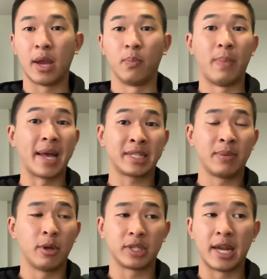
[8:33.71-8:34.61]
and
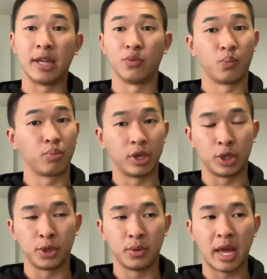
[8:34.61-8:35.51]
basketball is going to end pretty
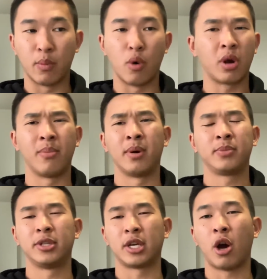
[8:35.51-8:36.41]
soon and won't come up
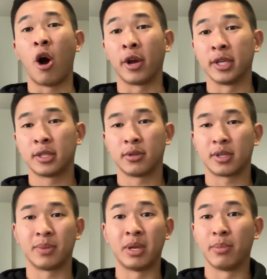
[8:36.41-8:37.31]
till like August or
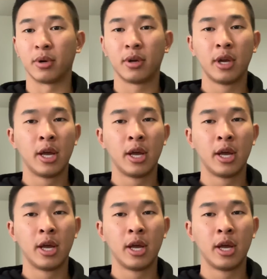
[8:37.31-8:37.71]
September.